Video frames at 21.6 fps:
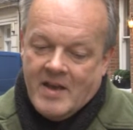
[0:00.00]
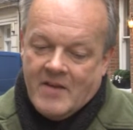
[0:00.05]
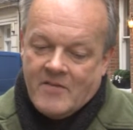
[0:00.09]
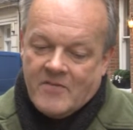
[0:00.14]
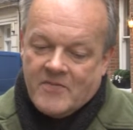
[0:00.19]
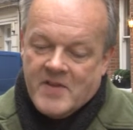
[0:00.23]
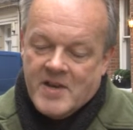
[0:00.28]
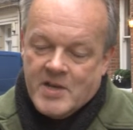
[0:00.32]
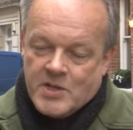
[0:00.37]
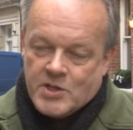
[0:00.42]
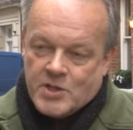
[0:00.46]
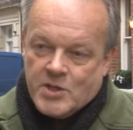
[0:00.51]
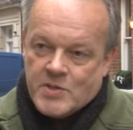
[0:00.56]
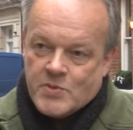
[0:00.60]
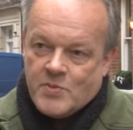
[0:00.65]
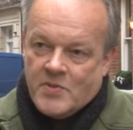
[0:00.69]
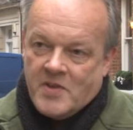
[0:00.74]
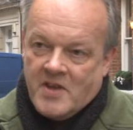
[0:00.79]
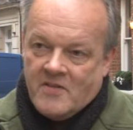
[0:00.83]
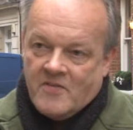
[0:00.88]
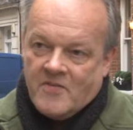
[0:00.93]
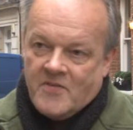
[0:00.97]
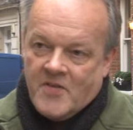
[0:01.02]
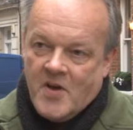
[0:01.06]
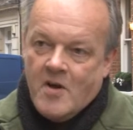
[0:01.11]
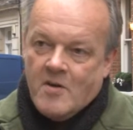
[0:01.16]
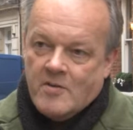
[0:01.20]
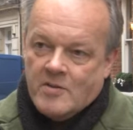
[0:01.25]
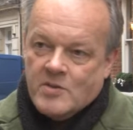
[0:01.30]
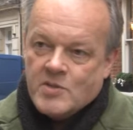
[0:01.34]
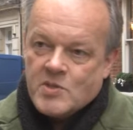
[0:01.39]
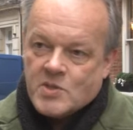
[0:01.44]
features within
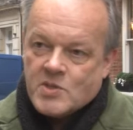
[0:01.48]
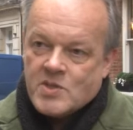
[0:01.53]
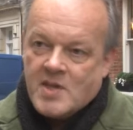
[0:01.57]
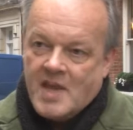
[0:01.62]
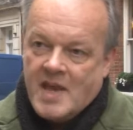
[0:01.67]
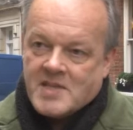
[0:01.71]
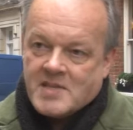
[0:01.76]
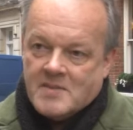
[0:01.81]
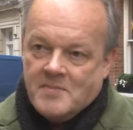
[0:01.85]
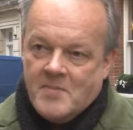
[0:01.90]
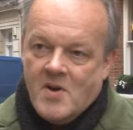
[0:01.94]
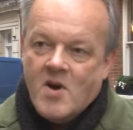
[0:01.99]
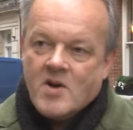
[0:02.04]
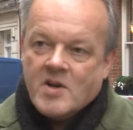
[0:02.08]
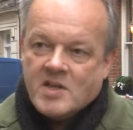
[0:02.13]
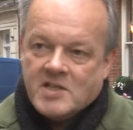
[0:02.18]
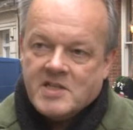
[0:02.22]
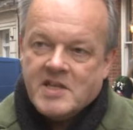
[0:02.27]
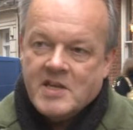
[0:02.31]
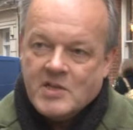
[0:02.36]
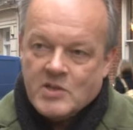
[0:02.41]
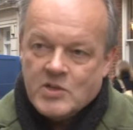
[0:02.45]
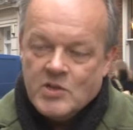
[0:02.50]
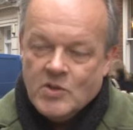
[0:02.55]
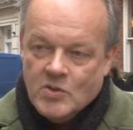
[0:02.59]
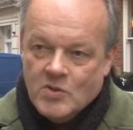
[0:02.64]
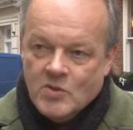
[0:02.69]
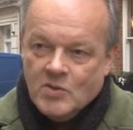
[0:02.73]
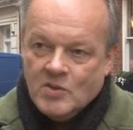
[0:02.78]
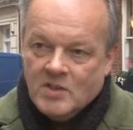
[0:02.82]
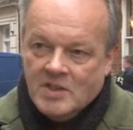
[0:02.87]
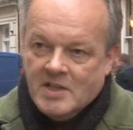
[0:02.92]
phones as a marketing
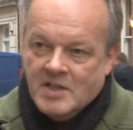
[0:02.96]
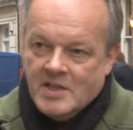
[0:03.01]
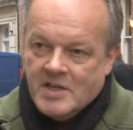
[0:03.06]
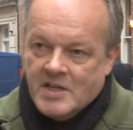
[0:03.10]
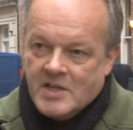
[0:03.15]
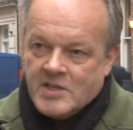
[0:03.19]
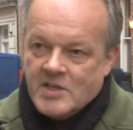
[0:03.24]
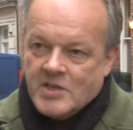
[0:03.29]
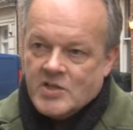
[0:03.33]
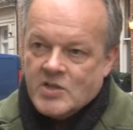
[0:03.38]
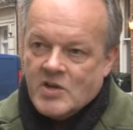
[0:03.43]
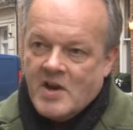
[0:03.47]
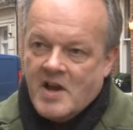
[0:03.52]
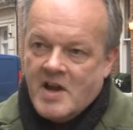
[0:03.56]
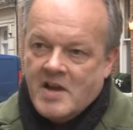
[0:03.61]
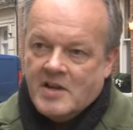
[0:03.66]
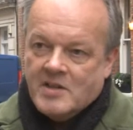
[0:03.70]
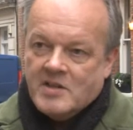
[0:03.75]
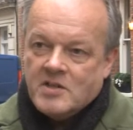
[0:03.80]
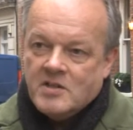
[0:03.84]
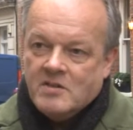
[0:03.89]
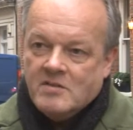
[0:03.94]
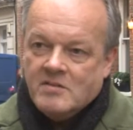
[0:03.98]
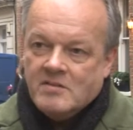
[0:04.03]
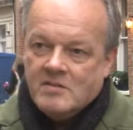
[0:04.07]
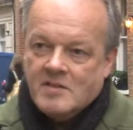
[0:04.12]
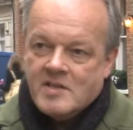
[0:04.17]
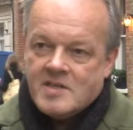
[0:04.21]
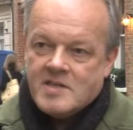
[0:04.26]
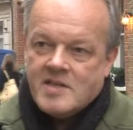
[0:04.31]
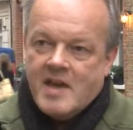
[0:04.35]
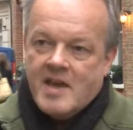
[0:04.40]
tool to try and
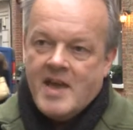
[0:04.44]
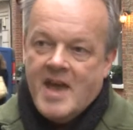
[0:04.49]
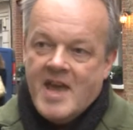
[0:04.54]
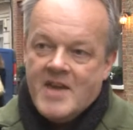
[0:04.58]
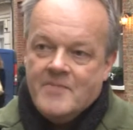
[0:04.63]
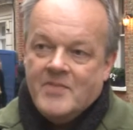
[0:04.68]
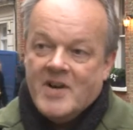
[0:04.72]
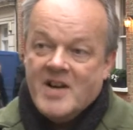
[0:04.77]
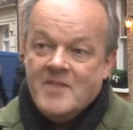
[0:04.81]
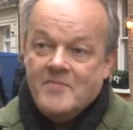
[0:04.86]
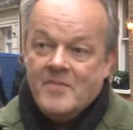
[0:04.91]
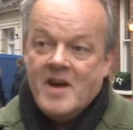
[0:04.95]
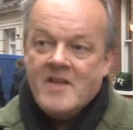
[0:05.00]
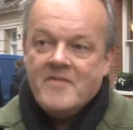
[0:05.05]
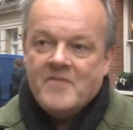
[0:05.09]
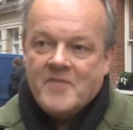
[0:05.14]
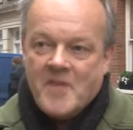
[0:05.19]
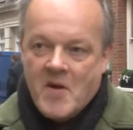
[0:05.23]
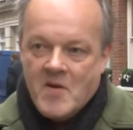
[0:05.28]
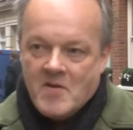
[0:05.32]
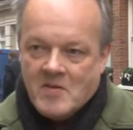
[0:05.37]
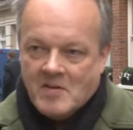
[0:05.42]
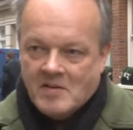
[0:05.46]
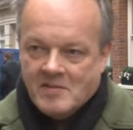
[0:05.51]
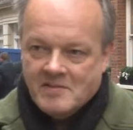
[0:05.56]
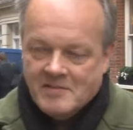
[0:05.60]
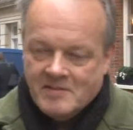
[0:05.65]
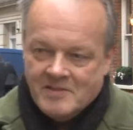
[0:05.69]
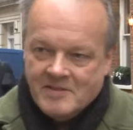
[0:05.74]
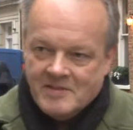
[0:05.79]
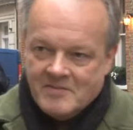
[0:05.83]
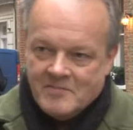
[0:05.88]
say, hey, buy my phone,
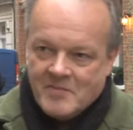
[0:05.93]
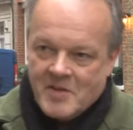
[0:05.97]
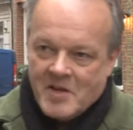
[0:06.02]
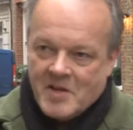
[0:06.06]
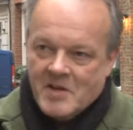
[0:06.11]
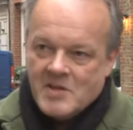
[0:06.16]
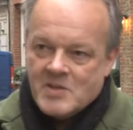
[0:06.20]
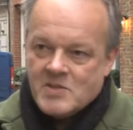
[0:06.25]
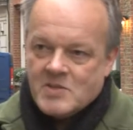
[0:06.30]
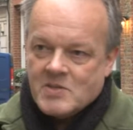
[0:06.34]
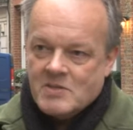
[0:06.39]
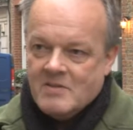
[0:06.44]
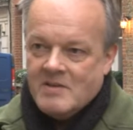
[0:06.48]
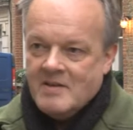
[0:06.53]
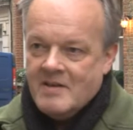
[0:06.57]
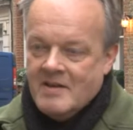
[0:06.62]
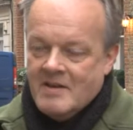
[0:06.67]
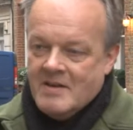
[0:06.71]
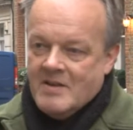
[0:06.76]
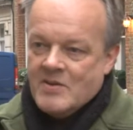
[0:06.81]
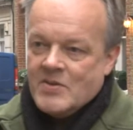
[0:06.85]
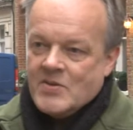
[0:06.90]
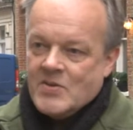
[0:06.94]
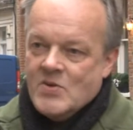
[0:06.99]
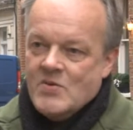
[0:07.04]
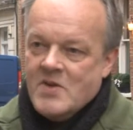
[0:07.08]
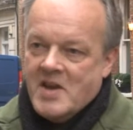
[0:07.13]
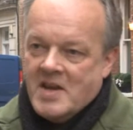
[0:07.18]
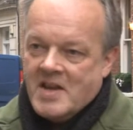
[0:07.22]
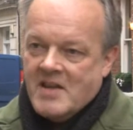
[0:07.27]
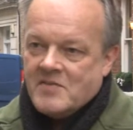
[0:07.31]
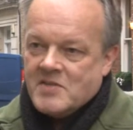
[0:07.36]
because through
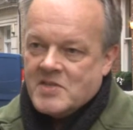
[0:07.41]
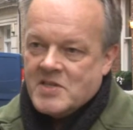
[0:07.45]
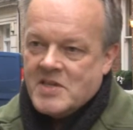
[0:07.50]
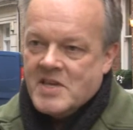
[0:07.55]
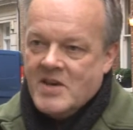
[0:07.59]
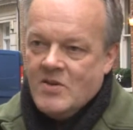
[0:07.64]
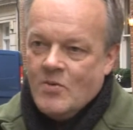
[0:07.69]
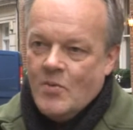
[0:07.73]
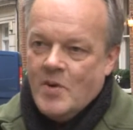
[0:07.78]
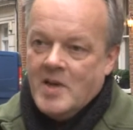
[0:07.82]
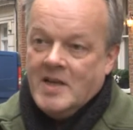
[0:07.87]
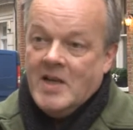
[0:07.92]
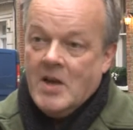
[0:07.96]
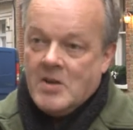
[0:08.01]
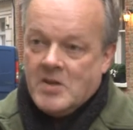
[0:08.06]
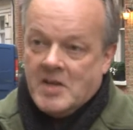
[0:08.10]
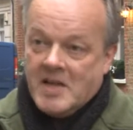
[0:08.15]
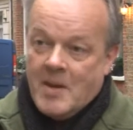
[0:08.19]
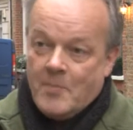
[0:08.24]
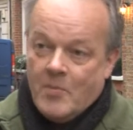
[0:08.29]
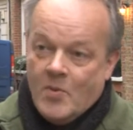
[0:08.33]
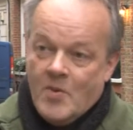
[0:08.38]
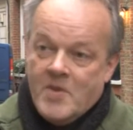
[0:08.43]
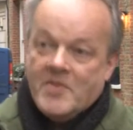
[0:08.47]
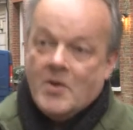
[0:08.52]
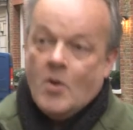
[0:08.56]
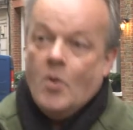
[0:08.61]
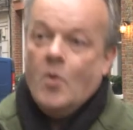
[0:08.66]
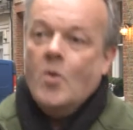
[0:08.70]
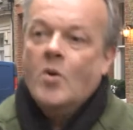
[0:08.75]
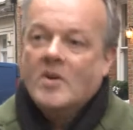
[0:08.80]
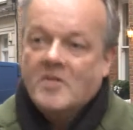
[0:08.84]
NFC, we loaded up with
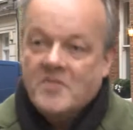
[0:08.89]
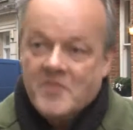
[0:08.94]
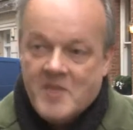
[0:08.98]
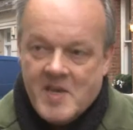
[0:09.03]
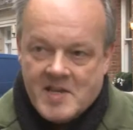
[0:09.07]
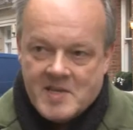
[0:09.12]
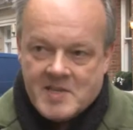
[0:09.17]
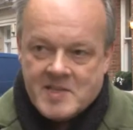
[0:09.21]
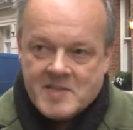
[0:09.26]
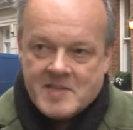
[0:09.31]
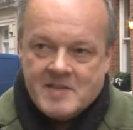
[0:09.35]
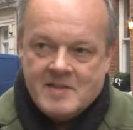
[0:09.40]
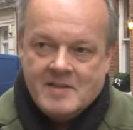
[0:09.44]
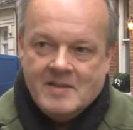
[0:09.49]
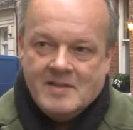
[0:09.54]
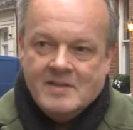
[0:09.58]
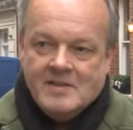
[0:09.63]
all of this.